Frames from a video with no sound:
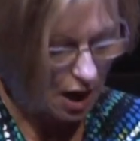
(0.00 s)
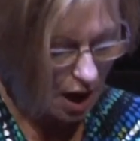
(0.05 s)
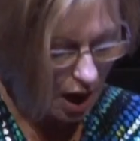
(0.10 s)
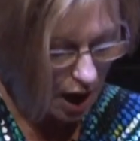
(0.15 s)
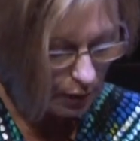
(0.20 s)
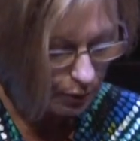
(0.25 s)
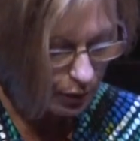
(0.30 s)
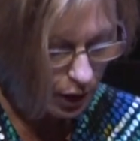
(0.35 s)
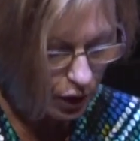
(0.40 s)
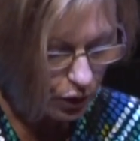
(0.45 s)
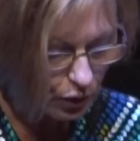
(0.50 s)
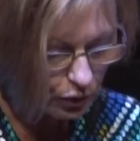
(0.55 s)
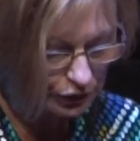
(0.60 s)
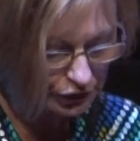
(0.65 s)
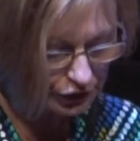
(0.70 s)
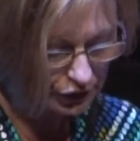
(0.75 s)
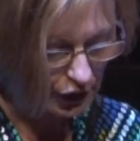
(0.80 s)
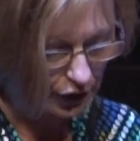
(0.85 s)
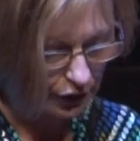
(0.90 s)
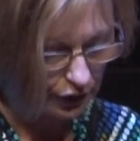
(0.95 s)
I will
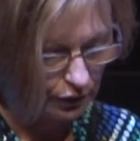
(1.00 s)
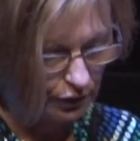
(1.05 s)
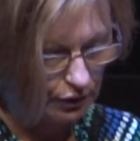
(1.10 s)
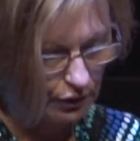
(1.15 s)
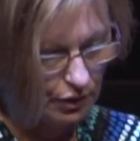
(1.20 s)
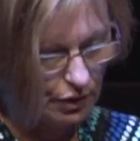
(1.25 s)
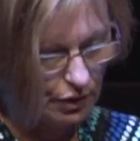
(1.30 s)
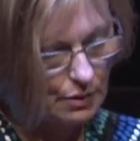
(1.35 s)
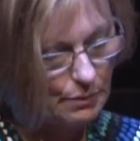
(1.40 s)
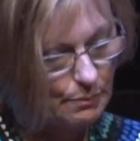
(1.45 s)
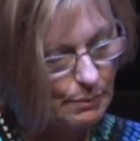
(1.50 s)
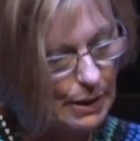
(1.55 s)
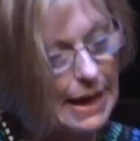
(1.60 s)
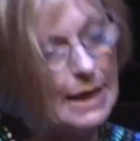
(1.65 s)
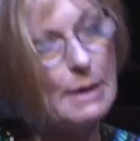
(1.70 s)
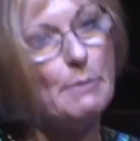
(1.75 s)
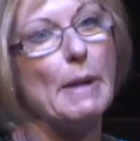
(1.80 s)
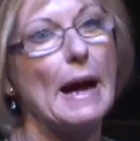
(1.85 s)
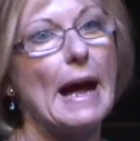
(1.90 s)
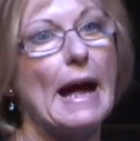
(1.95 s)
also
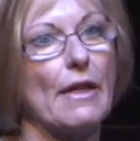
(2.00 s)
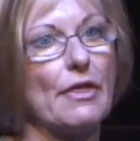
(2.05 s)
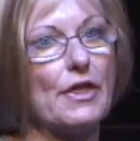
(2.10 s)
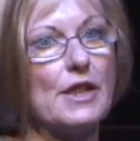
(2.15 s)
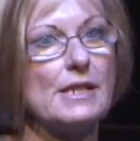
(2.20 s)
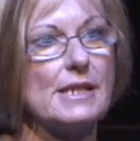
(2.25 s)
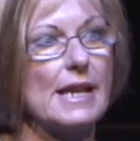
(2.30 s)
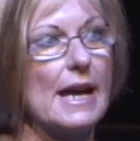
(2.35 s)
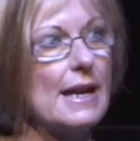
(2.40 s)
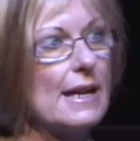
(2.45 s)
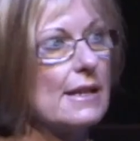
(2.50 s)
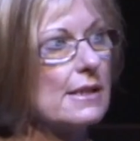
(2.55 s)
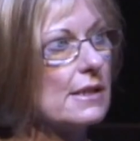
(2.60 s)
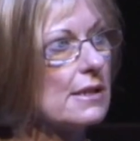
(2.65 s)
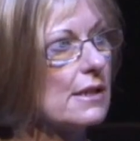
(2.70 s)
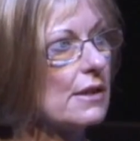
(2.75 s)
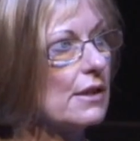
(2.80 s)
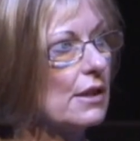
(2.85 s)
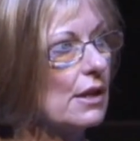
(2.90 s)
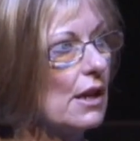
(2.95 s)
pay back the
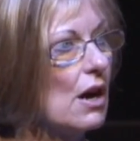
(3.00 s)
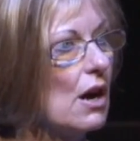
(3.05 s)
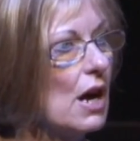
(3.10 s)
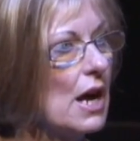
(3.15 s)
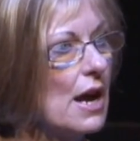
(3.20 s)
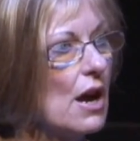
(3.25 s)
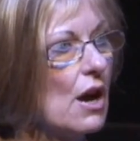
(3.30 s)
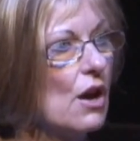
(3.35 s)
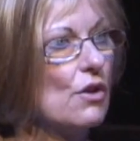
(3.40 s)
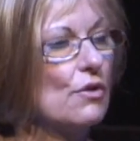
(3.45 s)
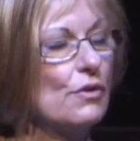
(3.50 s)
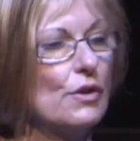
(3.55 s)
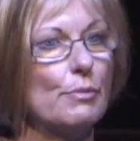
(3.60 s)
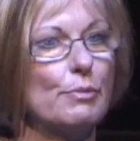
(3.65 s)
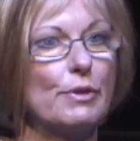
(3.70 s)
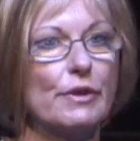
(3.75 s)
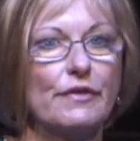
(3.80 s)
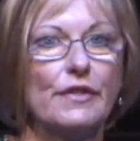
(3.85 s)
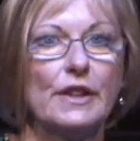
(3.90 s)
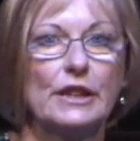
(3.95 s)
debt that I owe the
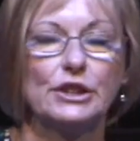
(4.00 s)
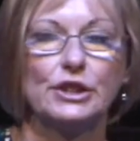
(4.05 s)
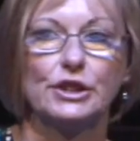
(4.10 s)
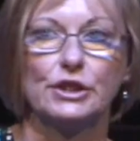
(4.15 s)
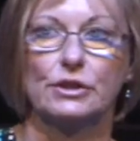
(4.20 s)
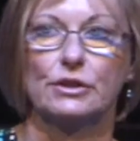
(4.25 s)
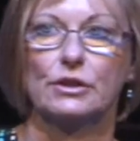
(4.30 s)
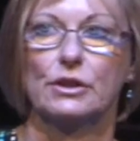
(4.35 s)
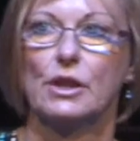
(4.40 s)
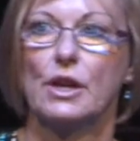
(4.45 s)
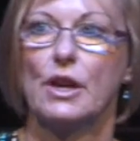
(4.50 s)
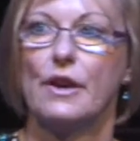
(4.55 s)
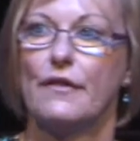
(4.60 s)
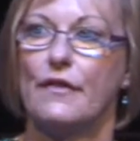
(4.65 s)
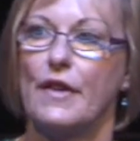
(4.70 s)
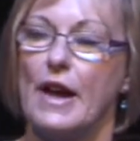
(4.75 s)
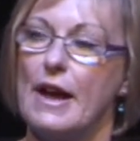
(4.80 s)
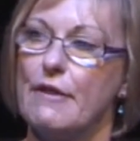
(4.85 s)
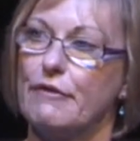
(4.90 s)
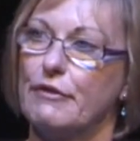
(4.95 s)
profession
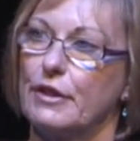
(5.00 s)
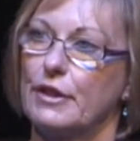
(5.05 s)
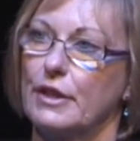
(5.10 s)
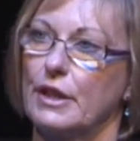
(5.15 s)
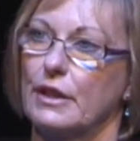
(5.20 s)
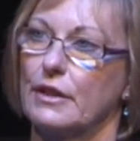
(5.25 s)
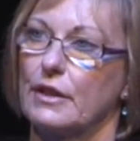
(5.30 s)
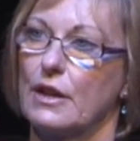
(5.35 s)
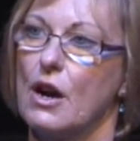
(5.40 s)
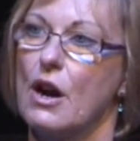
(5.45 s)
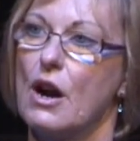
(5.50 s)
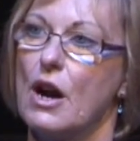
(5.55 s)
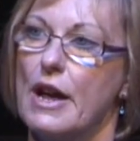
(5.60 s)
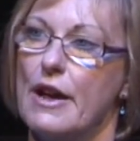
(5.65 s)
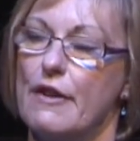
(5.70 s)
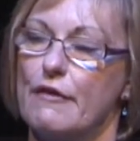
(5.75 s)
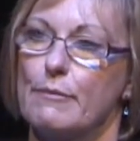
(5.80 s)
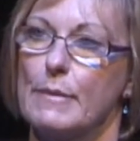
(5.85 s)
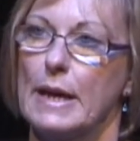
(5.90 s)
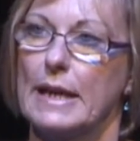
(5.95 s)
for everything that I
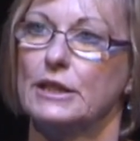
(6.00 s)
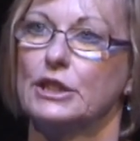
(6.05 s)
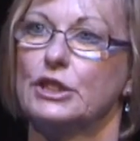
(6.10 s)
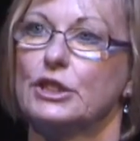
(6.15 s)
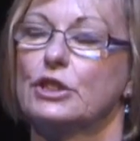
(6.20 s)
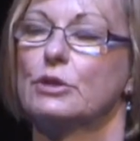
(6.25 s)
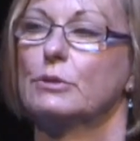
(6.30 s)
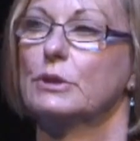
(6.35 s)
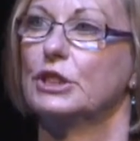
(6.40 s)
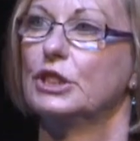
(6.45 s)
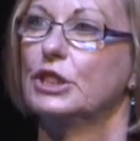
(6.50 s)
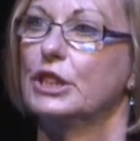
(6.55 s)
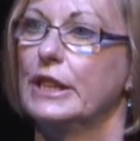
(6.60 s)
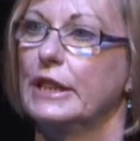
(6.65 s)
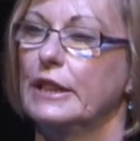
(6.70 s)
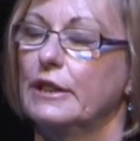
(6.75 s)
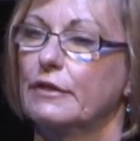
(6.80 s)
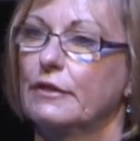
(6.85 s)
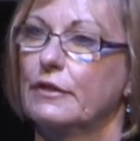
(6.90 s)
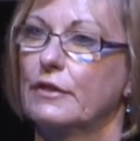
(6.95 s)
have managed to
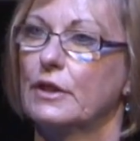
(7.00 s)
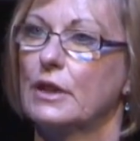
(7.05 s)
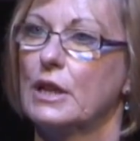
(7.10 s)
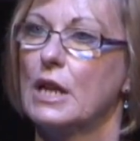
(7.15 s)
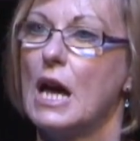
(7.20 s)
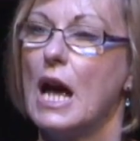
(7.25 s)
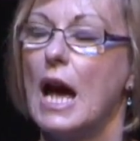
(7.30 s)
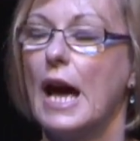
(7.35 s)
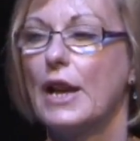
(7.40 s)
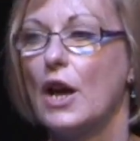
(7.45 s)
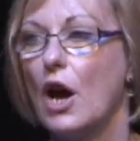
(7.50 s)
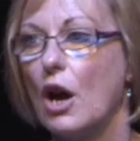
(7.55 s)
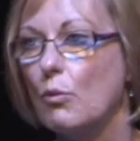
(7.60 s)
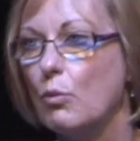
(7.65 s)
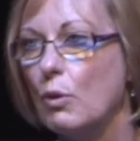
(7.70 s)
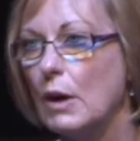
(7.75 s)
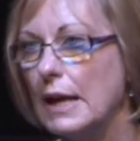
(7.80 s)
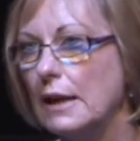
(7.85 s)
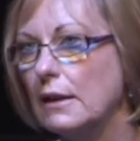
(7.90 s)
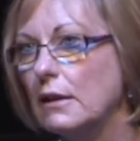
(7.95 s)
achieve. And I
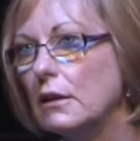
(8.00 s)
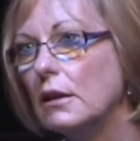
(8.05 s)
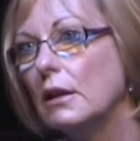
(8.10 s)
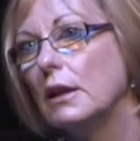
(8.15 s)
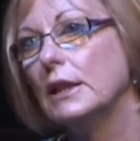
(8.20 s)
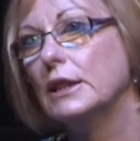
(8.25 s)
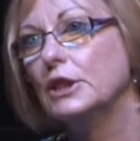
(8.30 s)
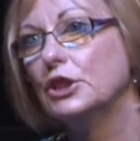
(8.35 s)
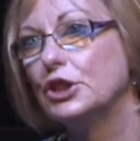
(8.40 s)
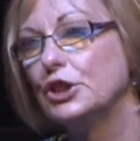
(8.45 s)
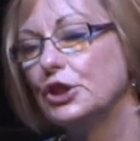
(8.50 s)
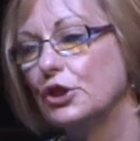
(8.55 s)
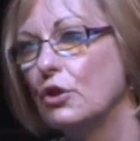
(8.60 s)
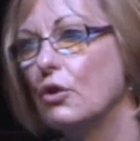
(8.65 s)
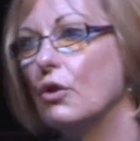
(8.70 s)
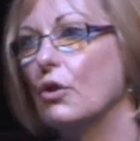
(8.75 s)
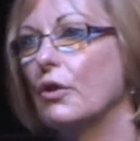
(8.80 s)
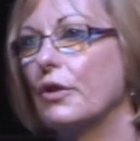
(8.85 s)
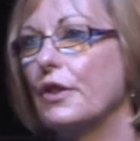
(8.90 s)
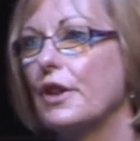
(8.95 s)
will
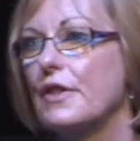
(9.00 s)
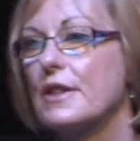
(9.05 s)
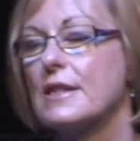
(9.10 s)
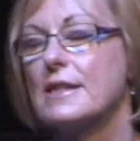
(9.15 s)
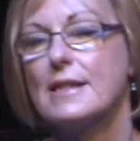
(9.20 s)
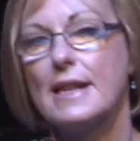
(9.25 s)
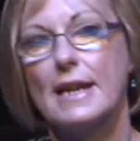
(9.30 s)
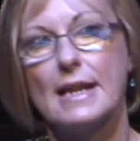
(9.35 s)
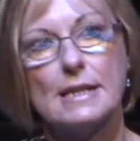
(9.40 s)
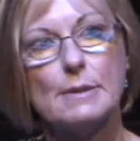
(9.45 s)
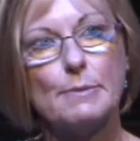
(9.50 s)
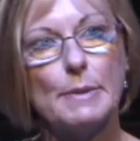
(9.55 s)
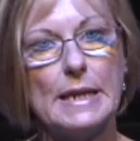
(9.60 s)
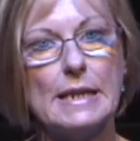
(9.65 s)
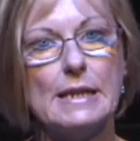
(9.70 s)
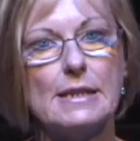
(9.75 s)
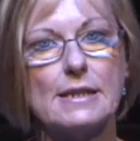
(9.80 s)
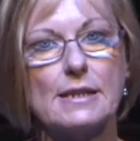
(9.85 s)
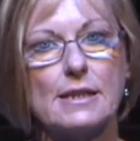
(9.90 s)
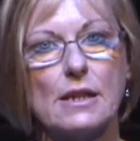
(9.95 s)
ensure that the
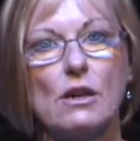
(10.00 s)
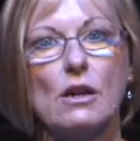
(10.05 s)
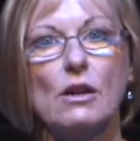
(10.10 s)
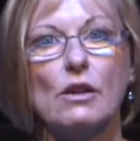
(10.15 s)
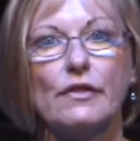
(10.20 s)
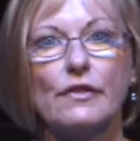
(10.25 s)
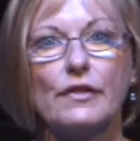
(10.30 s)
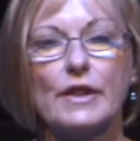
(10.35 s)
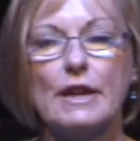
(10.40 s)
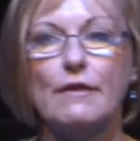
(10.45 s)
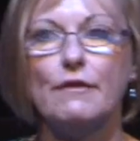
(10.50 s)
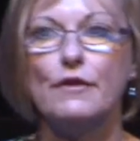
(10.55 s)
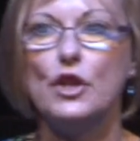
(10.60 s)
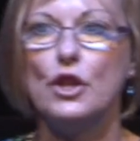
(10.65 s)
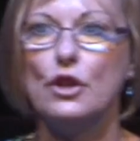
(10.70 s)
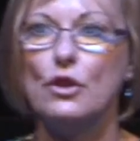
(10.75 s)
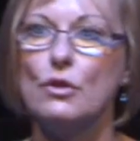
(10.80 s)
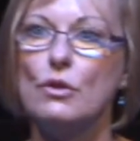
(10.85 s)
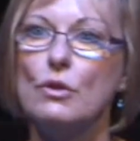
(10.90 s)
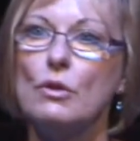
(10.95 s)
CSP staff give
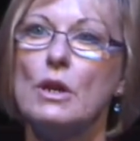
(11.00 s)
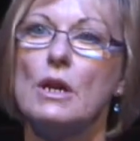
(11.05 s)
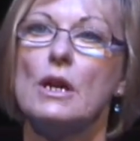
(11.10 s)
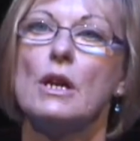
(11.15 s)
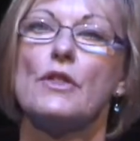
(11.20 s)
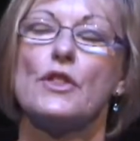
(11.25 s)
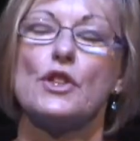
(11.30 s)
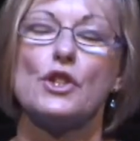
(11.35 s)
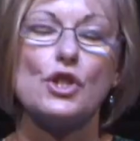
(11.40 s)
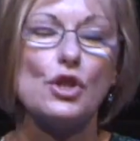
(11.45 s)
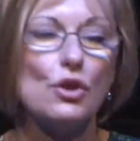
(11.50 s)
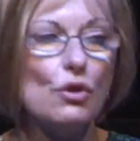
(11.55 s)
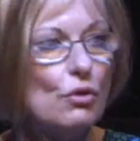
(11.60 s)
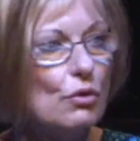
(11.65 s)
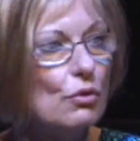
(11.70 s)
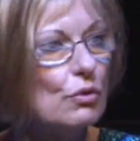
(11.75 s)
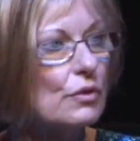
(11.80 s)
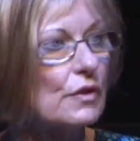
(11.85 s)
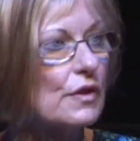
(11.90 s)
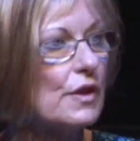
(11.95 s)
you the
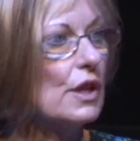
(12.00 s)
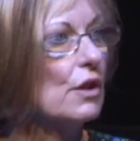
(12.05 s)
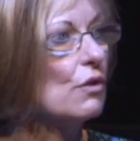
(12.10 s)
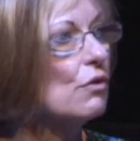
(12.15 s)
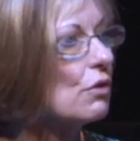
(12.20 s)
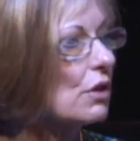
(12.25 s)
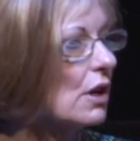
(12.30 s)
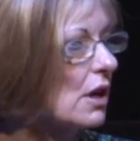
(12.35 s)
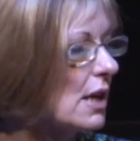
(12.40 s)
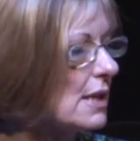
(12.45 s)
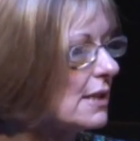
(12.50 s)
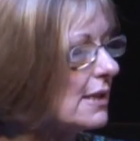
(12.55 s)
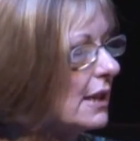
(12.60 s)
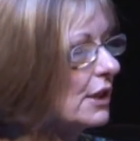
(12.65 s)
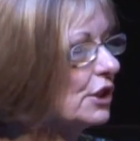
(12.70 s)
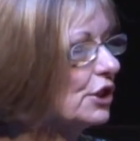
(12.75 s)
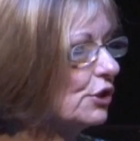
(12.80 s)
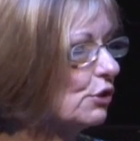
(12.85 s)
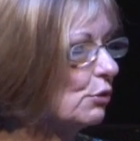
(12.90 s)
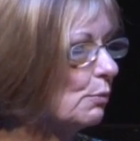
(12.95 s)
tools, the
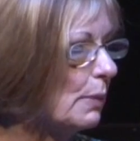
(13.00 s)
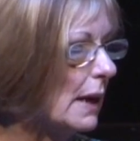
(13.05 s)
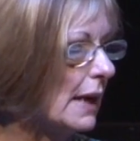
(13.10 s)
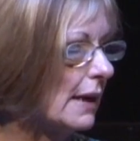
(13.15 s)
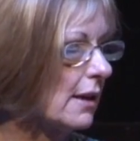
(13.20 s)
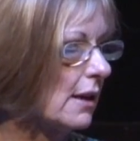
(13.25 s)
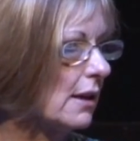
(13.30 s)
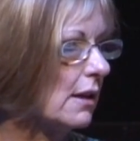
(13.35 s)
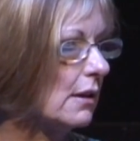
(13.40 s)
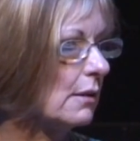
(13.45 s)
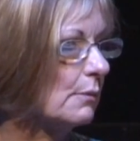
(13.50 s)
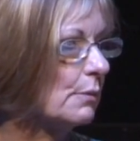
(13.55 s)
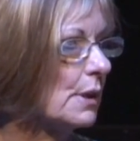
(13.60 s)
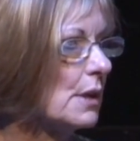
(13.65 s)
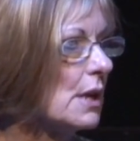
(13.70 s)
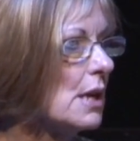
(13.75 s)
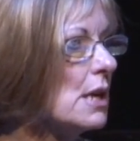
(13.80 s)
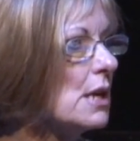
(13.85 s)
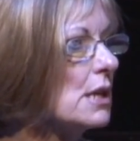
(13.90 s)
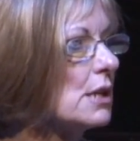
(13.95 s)
organisational backup
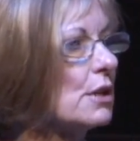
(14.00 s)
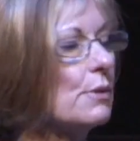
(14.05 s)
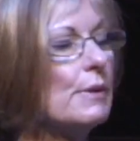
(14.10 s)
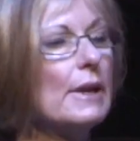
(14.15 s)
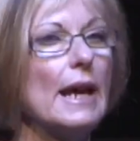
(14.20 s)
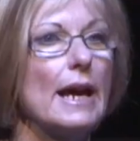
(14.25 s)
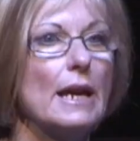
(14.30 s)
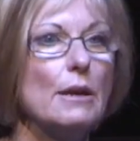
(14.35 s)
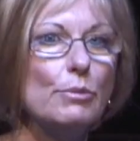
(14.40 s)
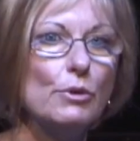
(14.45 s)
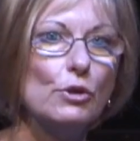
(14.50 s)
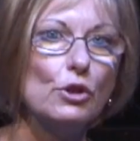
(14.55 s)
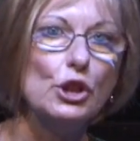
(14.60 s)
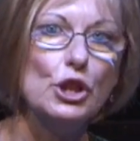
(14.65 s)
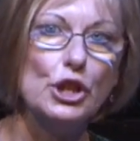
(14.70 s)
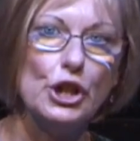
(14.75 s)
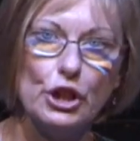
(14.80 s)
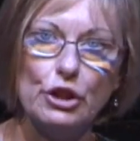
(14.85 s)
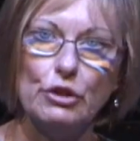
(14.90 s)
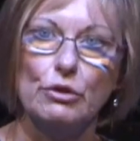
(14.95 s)
to enable
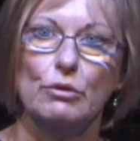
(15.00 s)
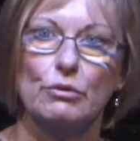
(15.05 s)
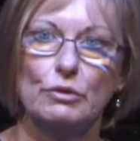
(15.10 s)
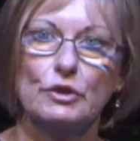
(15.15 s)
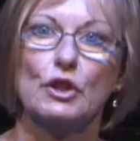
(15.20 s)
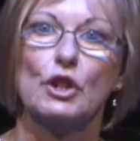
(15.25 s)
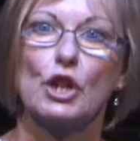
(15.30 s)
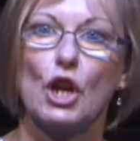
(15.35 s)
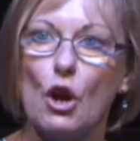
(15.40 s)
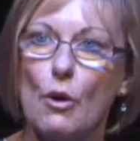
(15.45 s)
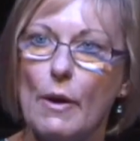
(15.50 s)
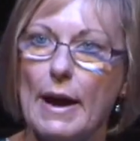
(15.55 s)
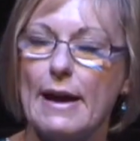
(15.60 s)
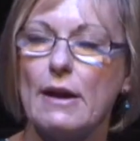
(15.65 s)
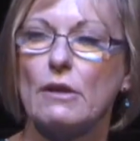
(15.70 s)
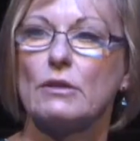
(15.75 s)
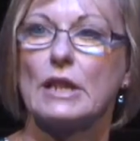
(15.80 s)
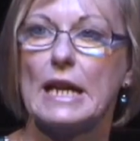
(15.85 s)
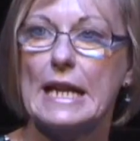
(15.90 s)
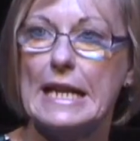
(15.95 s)
you to go
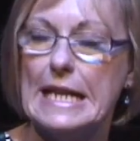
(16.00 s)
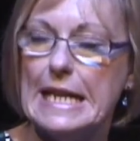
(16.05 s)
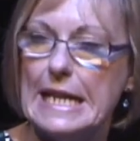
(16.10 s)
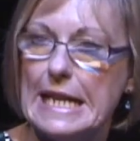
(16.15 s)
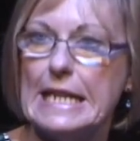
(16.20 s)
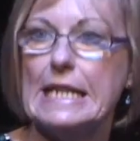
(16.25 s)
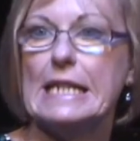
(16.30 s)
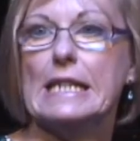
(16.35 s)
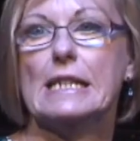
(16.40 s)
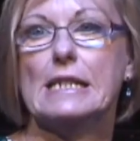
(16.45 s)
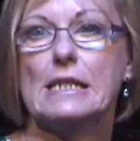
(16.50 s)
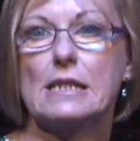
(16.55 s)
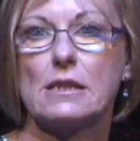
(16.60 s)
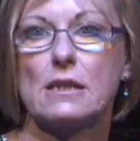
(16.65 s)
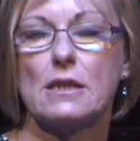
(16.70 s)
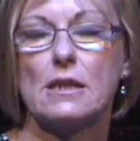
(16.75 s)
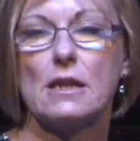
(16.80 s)
out and lead